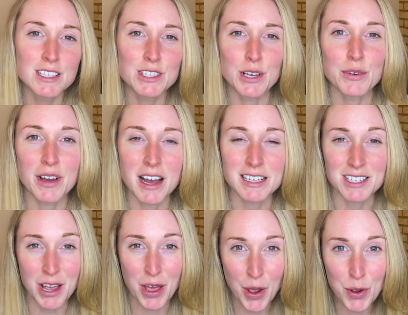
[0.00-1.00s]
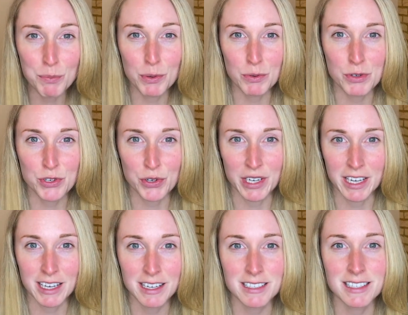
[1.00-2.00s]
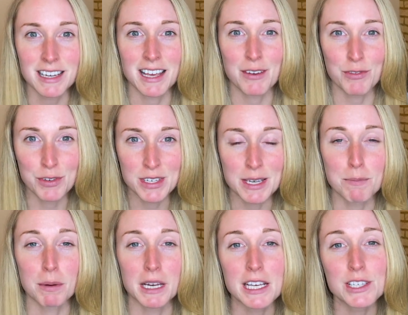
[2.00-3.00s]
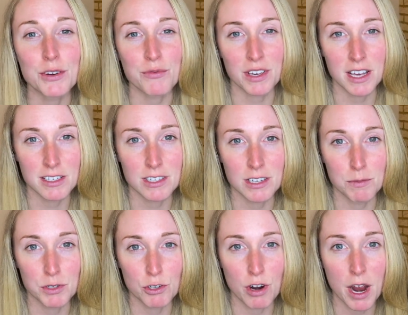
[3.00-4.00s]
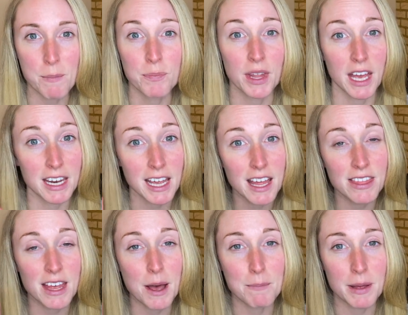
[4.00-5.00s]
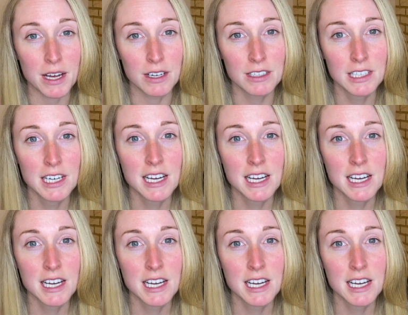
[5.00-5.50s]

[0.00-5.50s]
So guys, I hope you enjoyed it. If you did, please don't forget to subscribe and hit that bell.